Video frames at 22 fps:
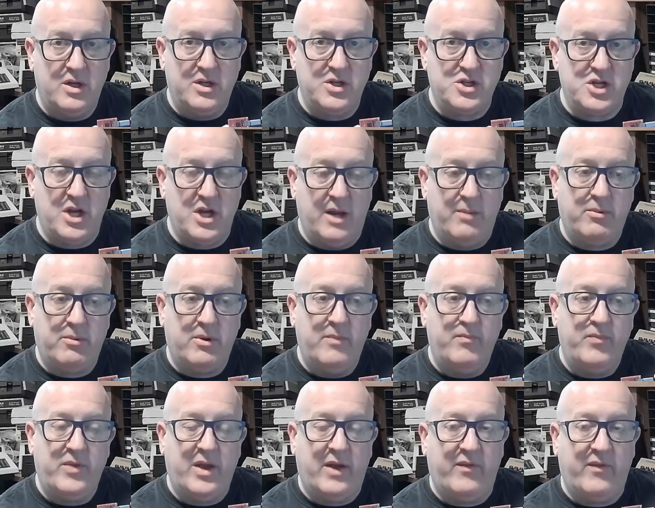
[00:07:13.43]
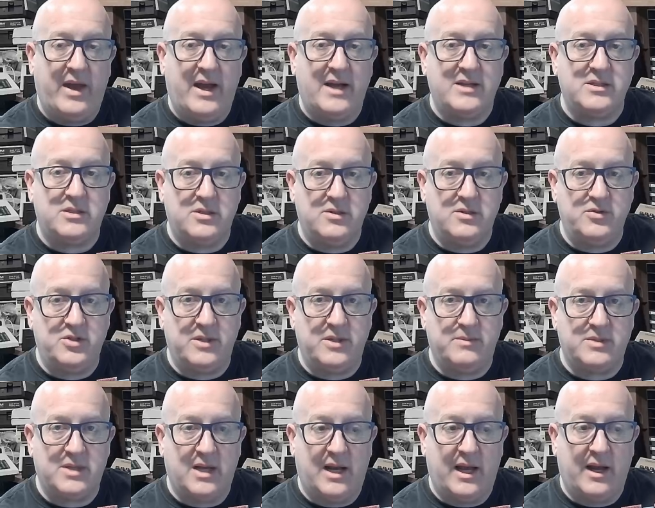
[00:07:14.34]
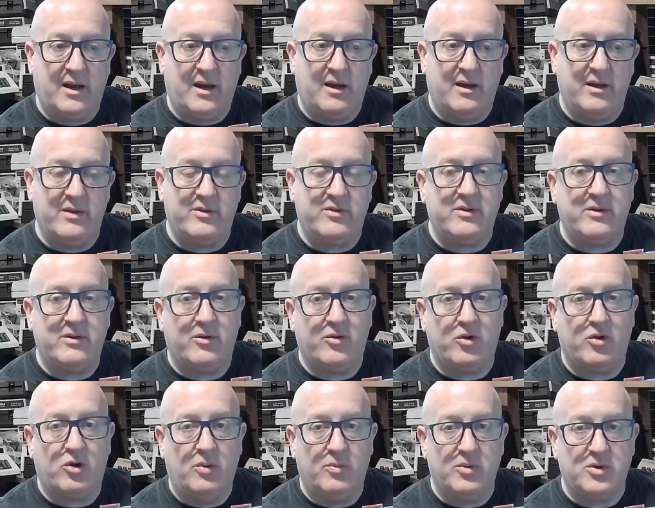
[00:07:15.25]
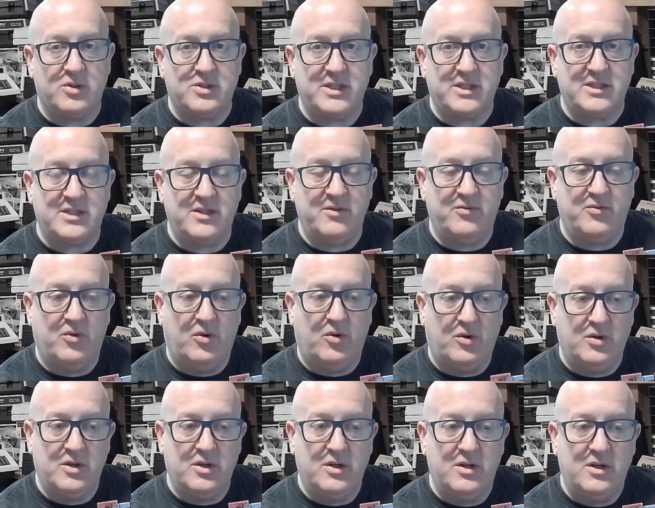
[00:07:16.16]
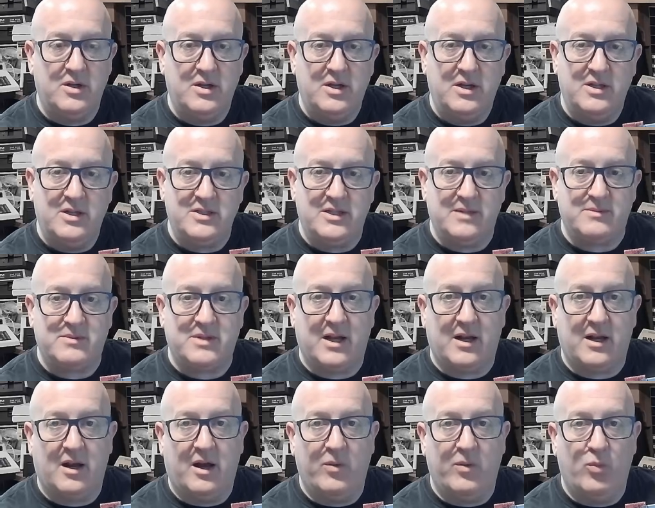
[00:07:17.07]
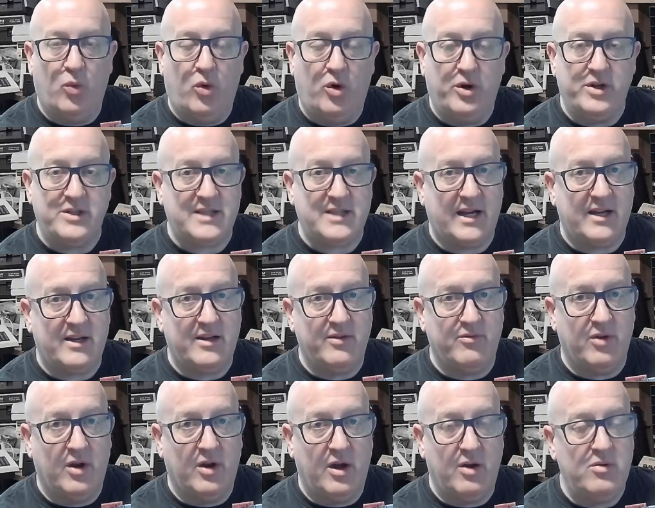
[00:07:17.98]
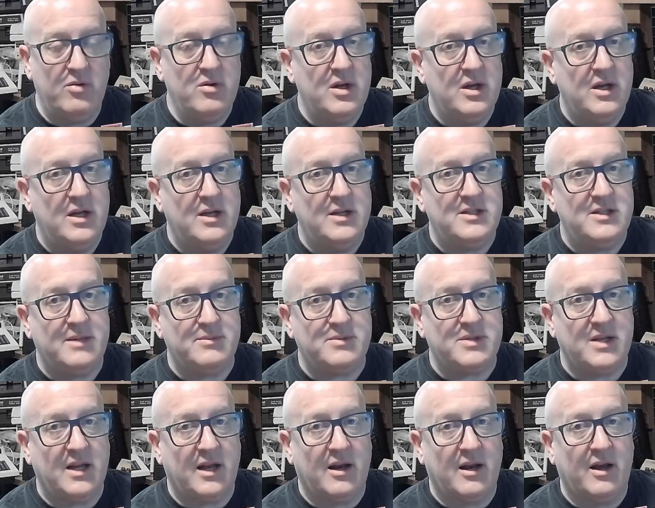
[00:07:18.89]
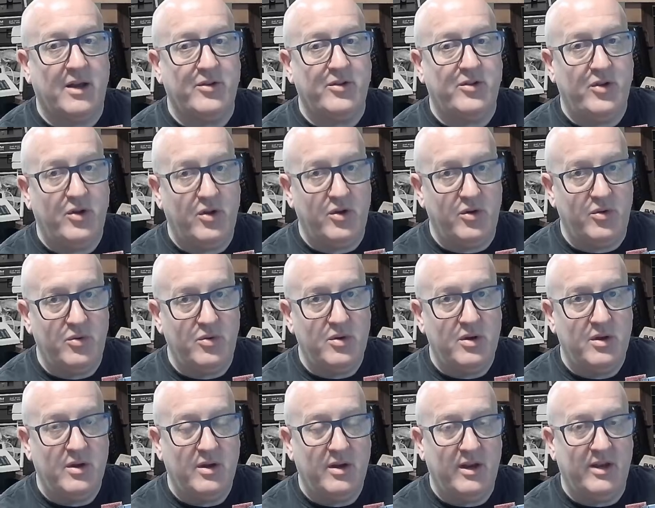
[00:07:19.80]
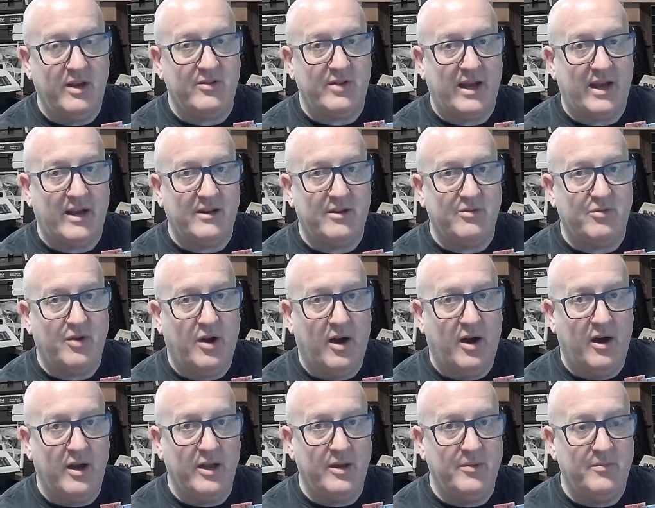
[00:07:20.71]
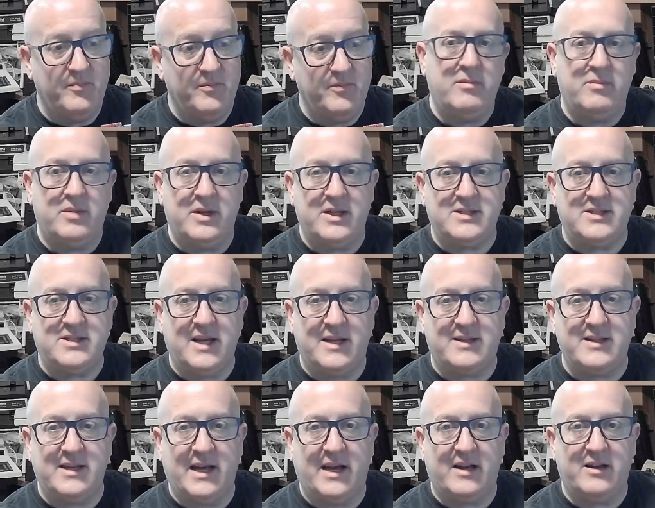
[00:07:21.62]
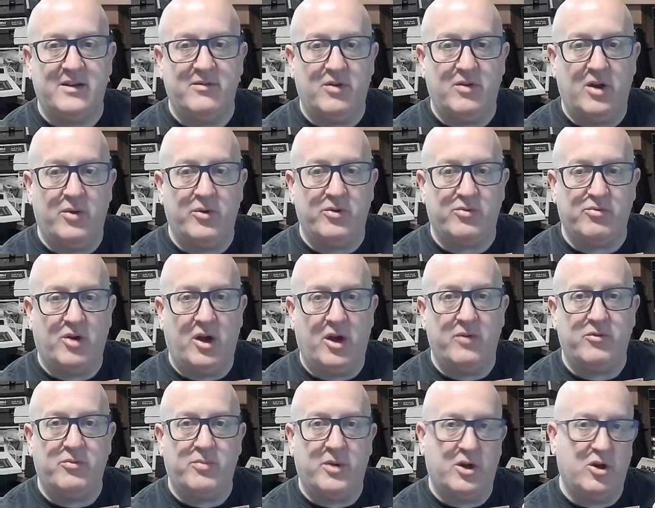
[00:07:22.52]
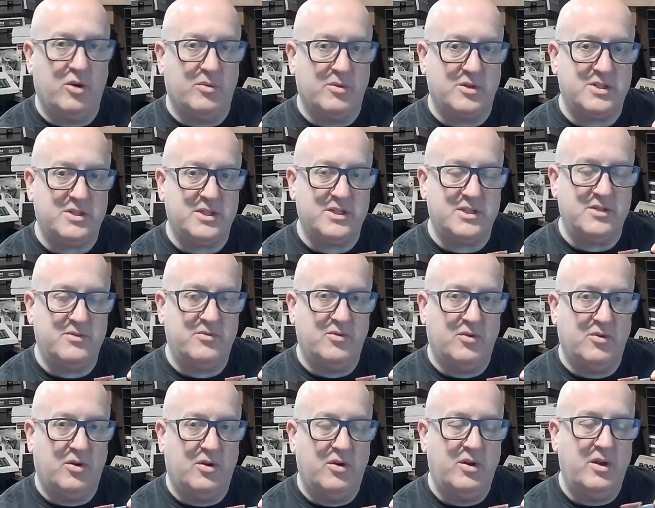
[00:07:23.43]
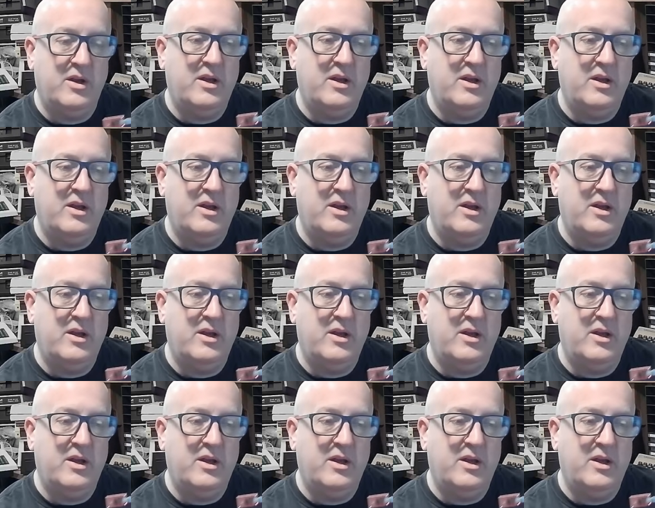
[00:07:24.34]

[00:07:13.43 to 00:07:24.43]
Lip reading: chip, and that has 2 chip select lines. On the Commodore 64, chip select line 1 is active low, chip select line 2 is active high. But this setting, active low, is right for my Commodore 64.